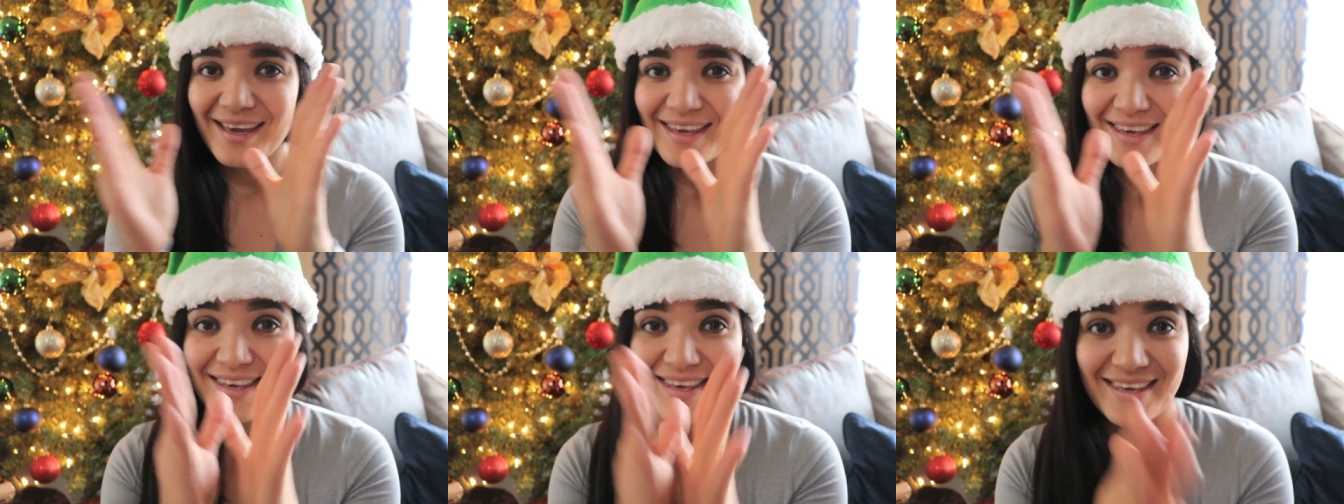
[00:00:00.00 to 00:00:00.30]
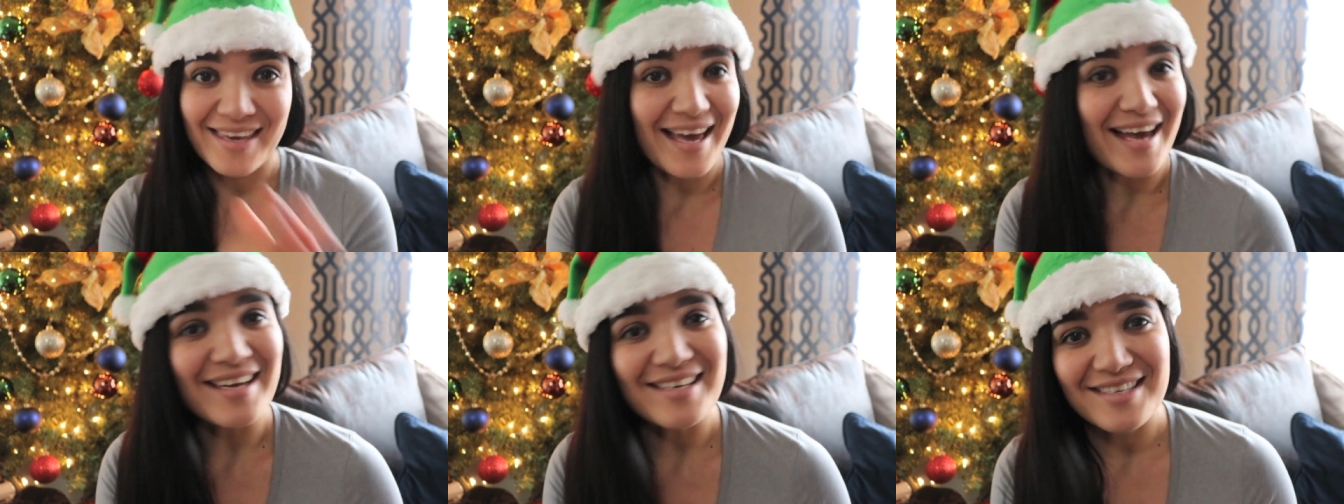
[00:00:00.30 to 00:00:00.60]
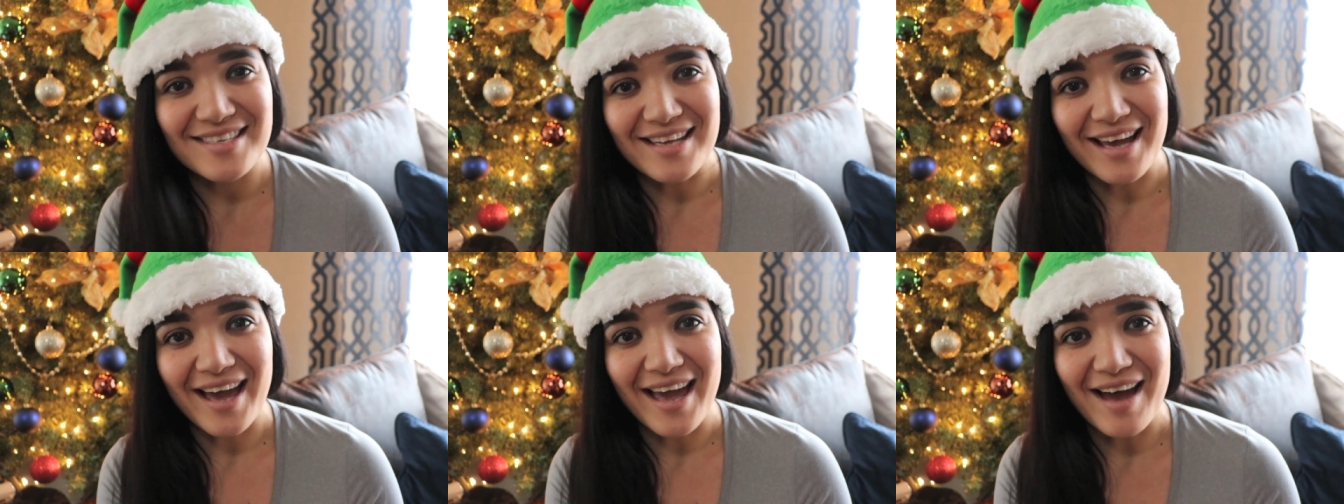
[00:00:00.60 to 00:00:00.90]

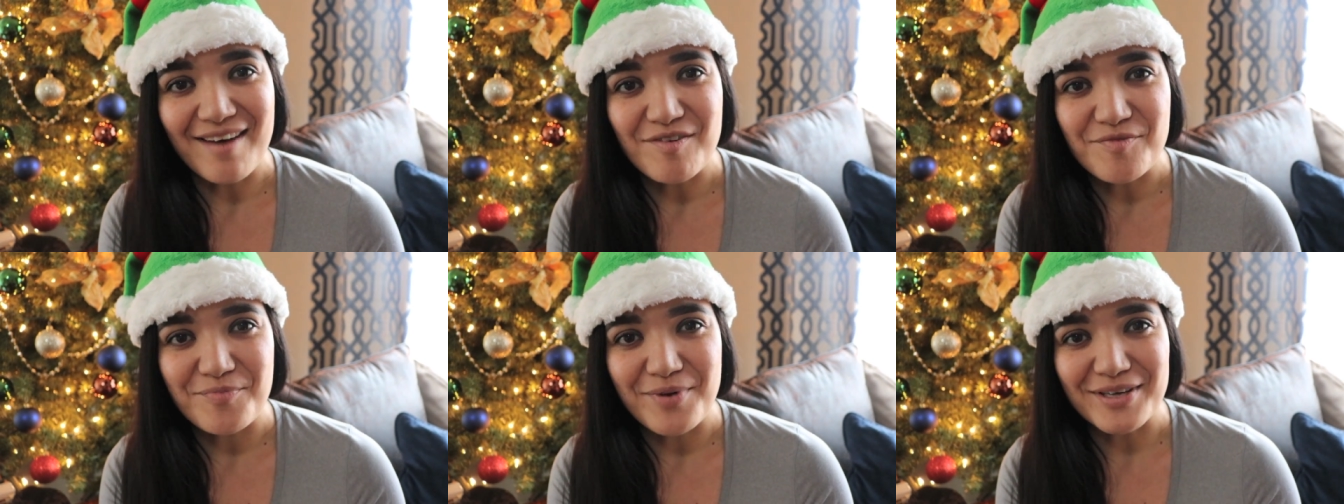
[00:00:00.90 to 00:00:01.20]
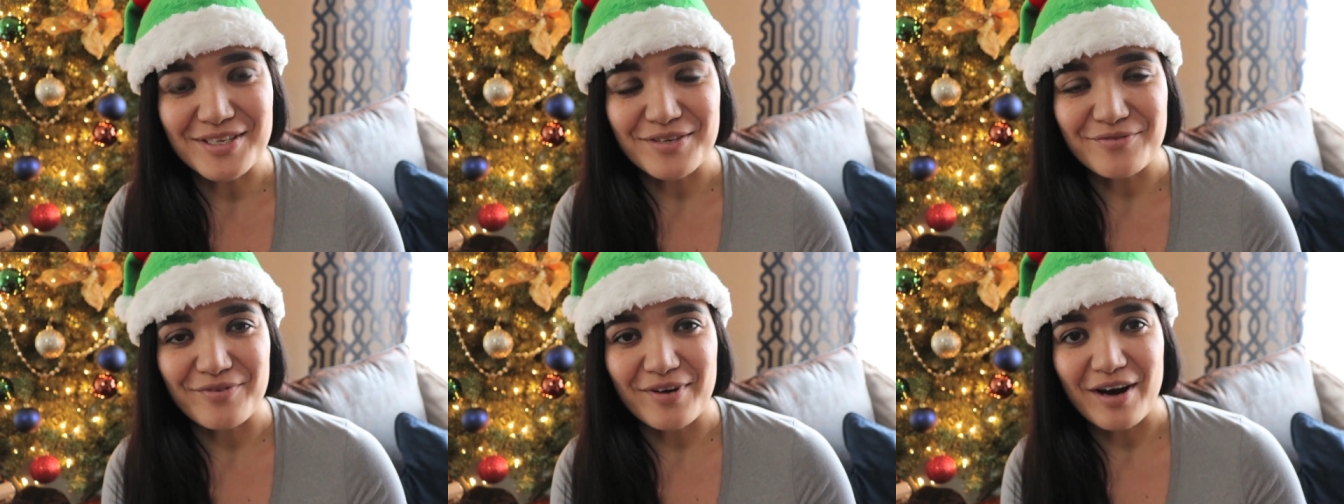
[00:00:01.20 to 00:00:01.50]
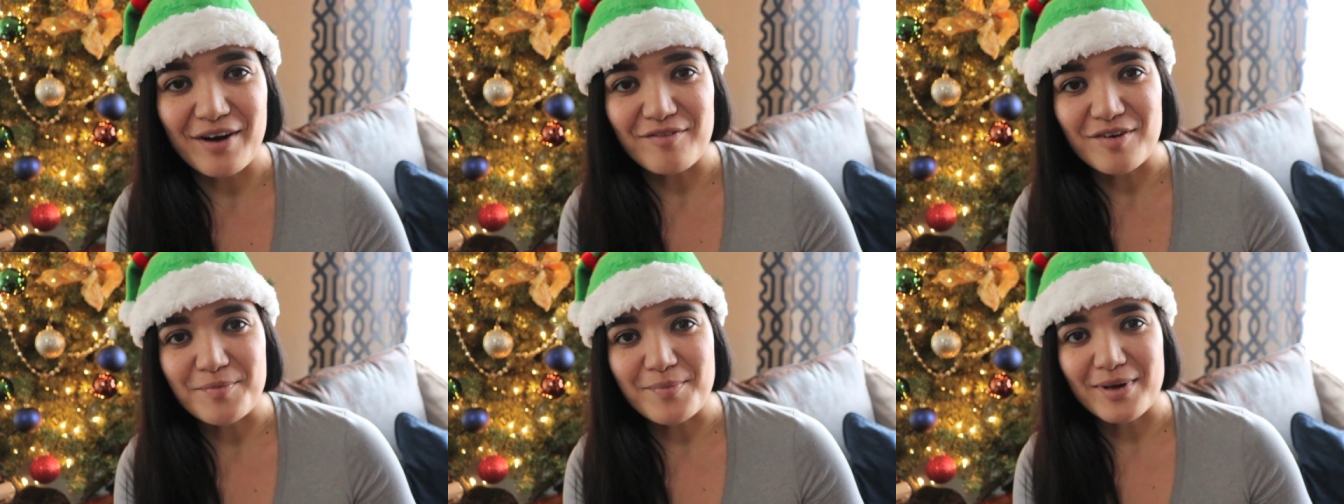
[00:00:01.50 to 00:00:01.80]
Yes, I have a present for
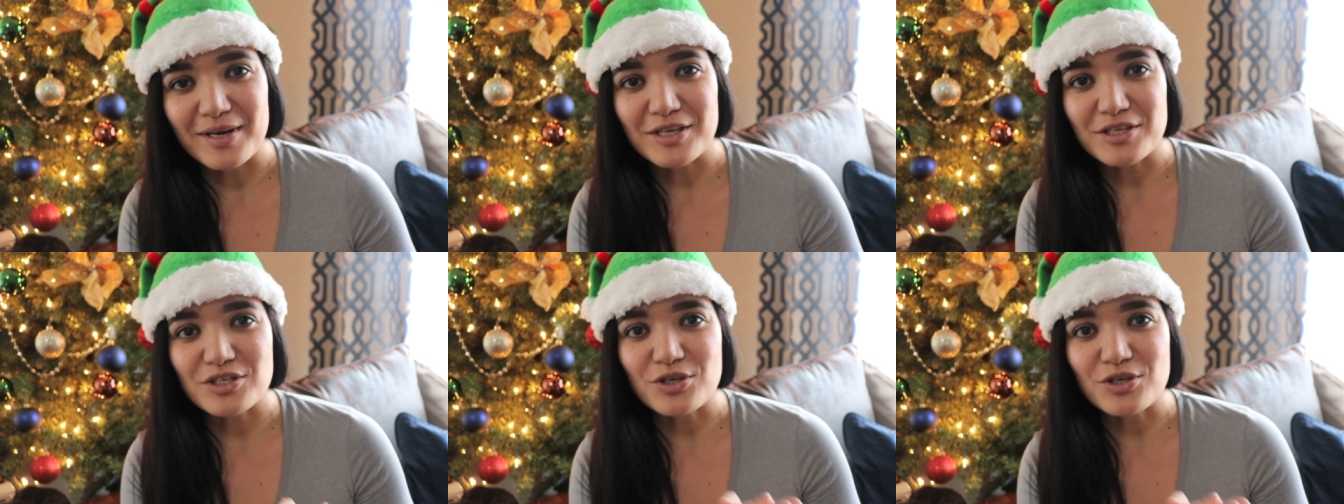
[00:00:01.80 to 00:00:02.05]
everybody.